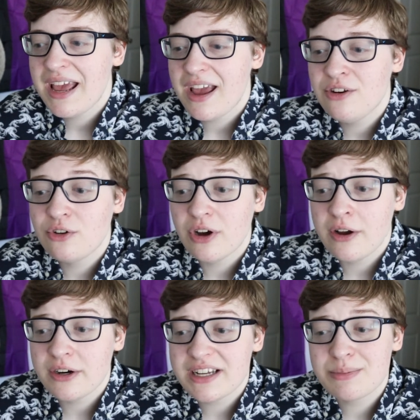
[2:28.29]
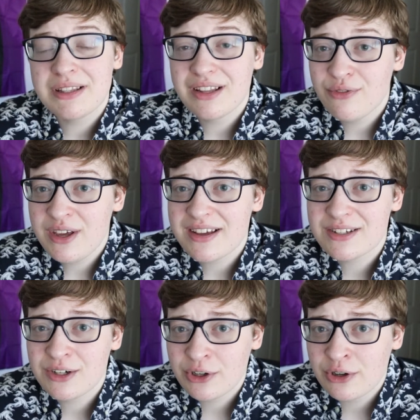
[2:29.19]
and your daughter has been living as
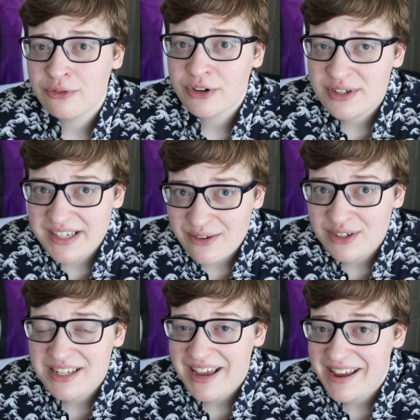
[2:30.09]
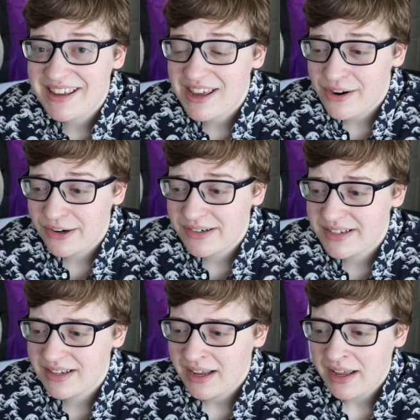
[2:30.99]
a girl for 7 to 8
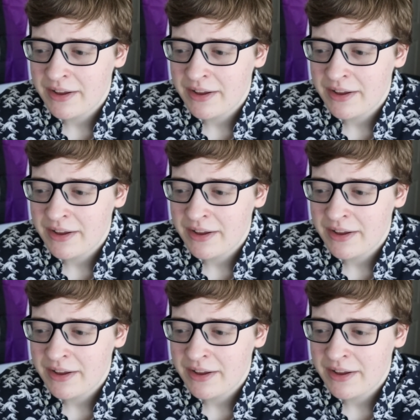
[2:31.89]
years.